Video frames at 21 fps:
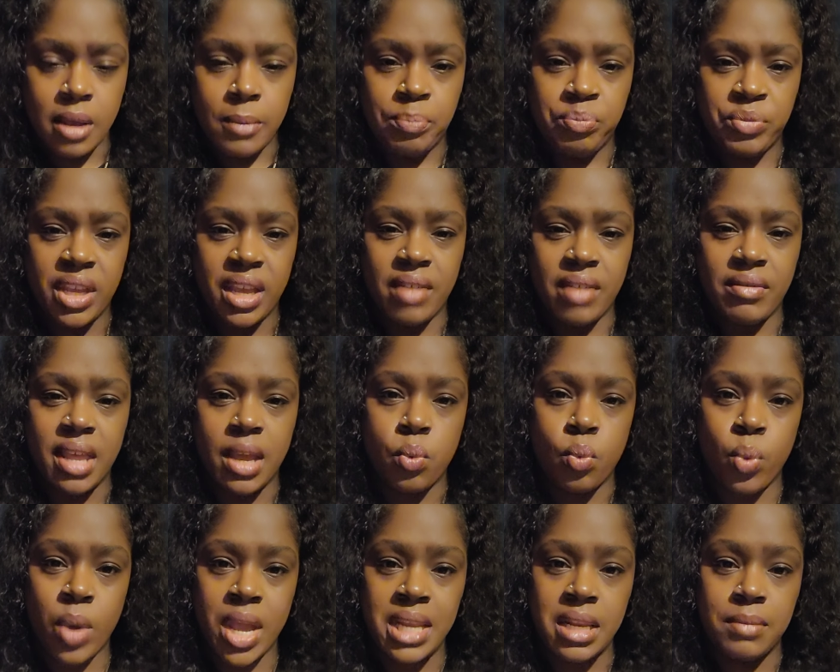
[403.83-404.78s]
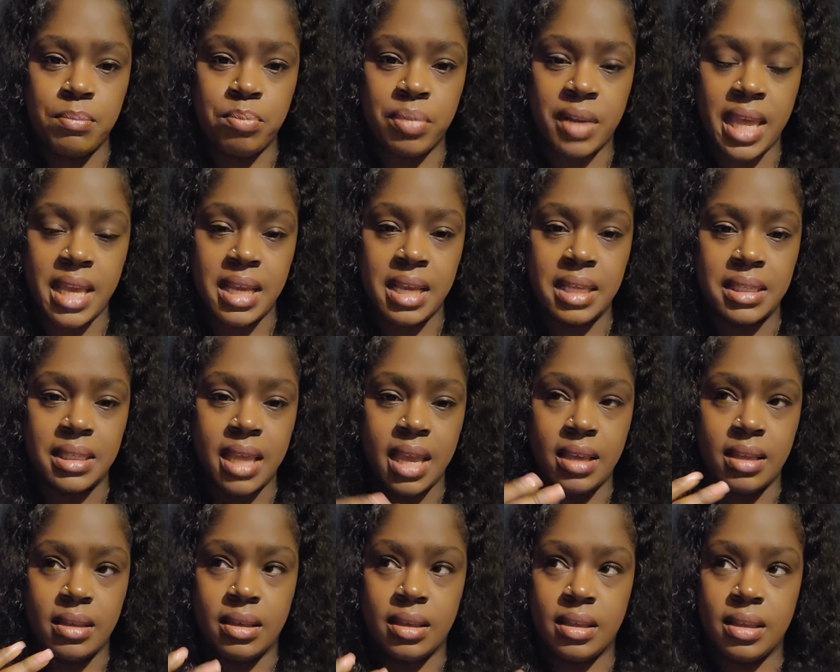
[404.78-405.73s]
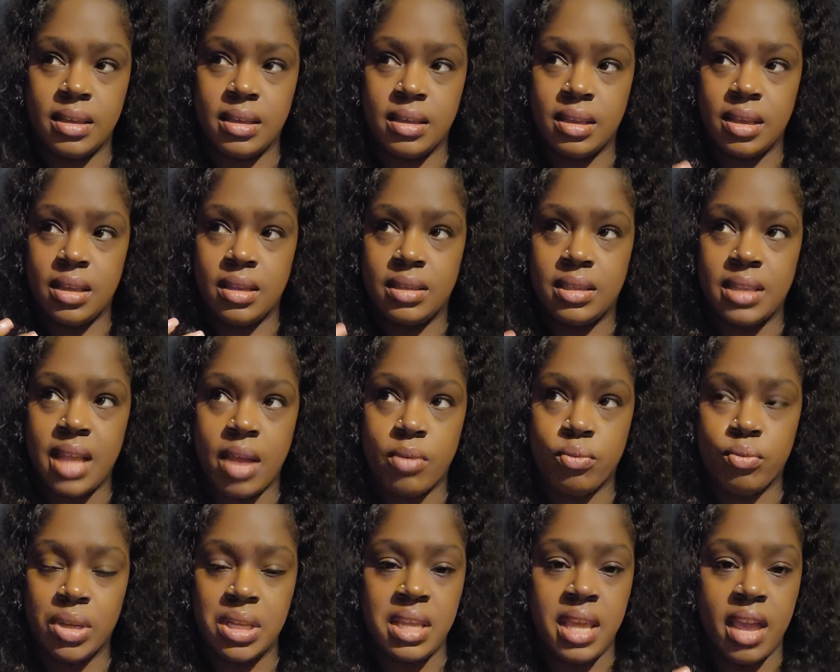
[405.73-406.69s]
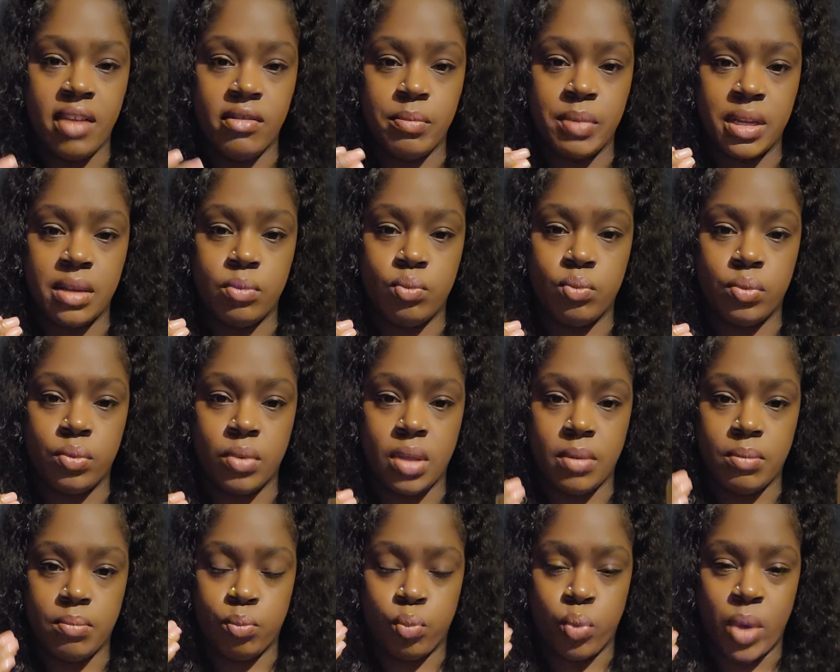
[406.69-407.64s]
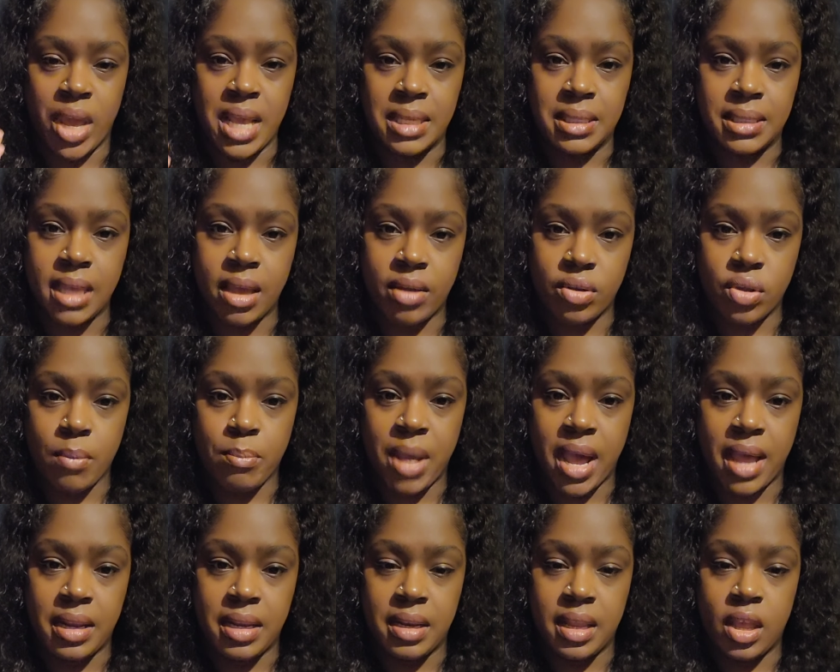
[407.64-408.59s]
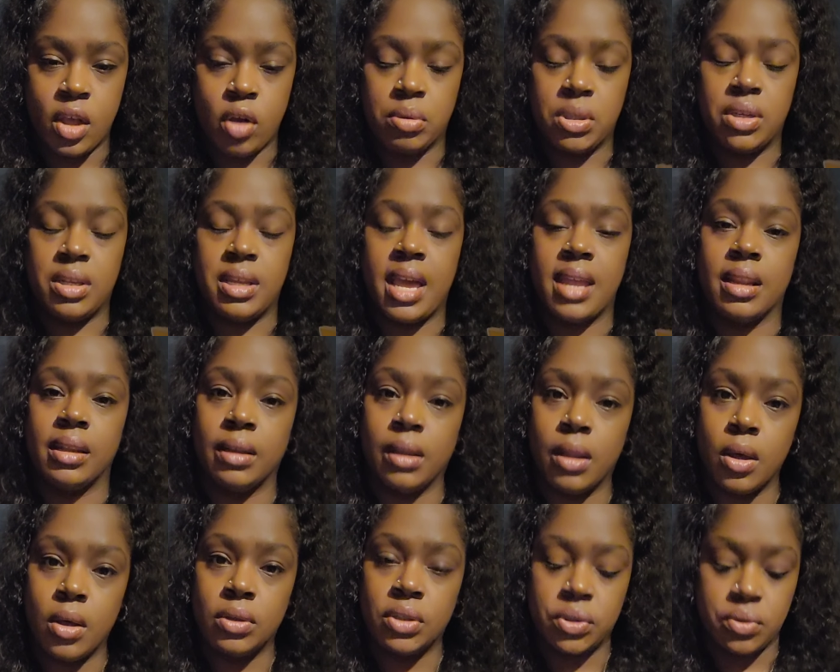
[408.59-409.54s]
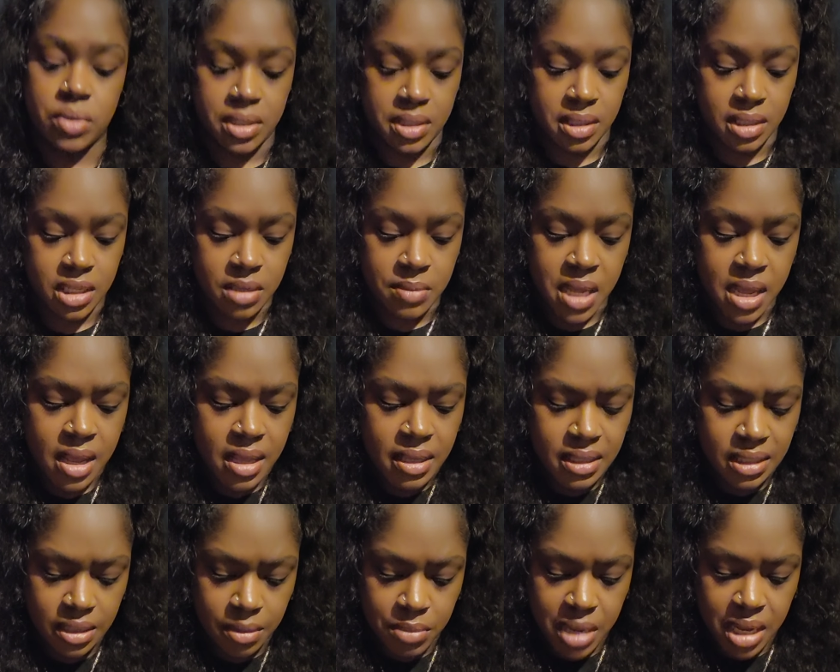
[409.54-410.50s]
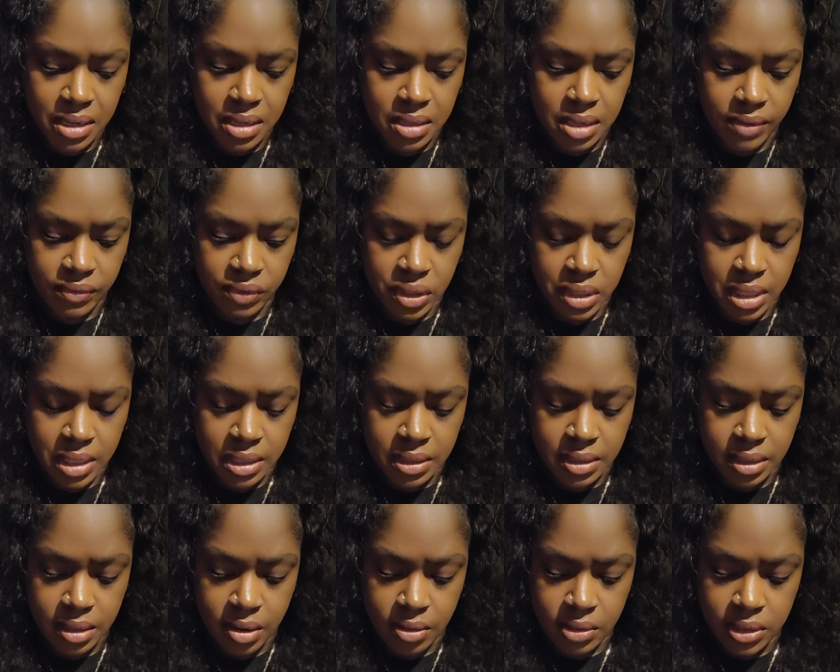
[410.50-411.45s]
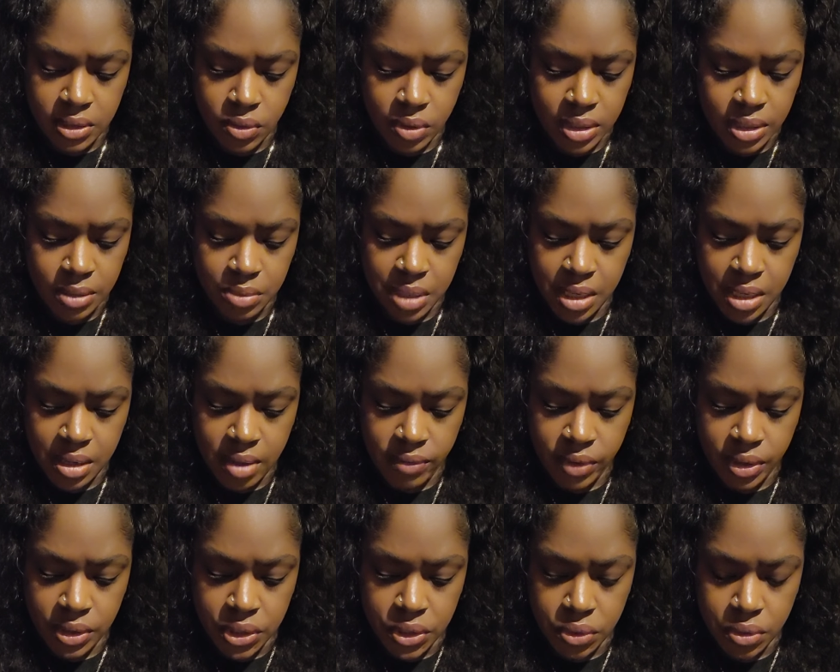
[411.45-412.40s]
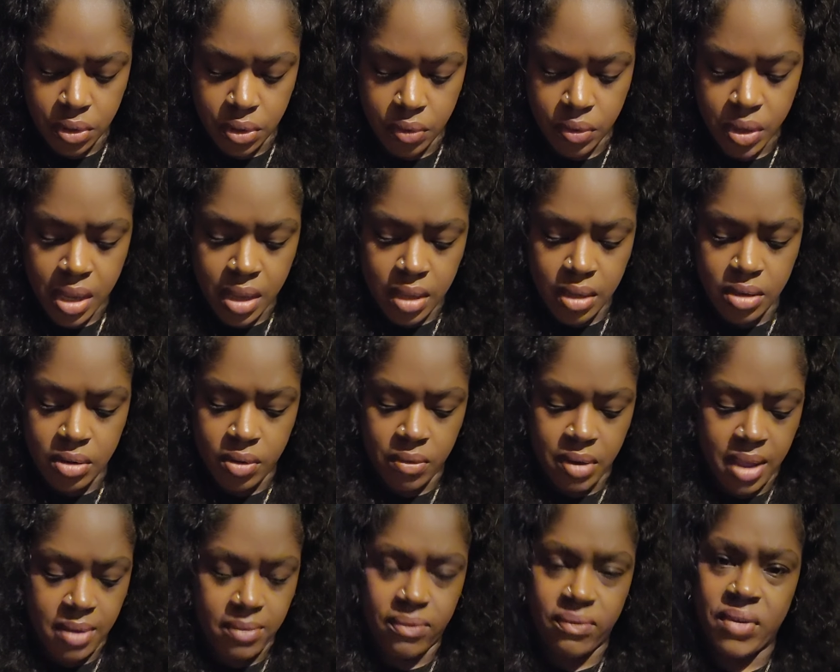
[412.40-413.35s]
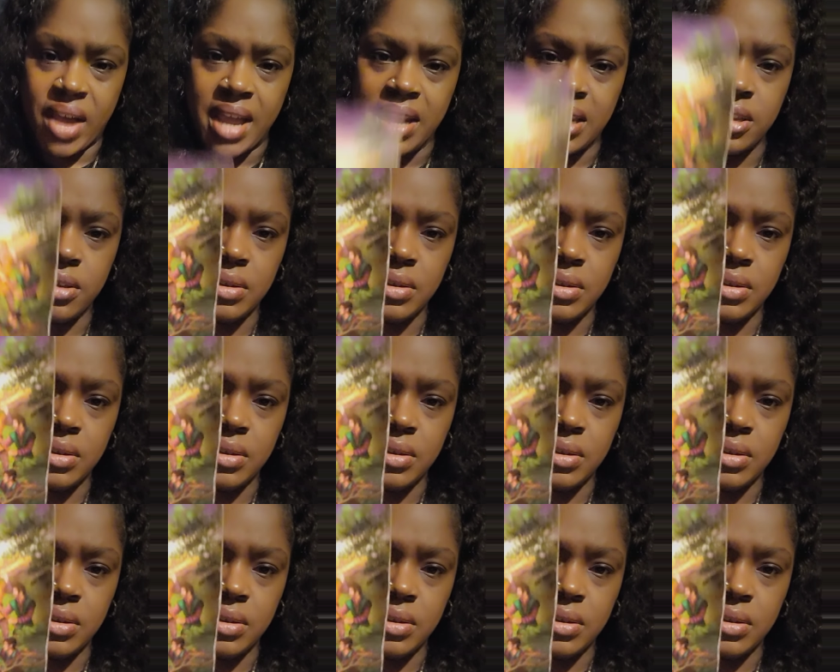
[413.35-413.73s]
They have like weighted blankets, like it, it's not really heavy, but it, it weighs down on your body and it helps you, it kind of lulls you to sleep. Somebody definitely needs that also because I'm getting that very strong, you know, like fighting your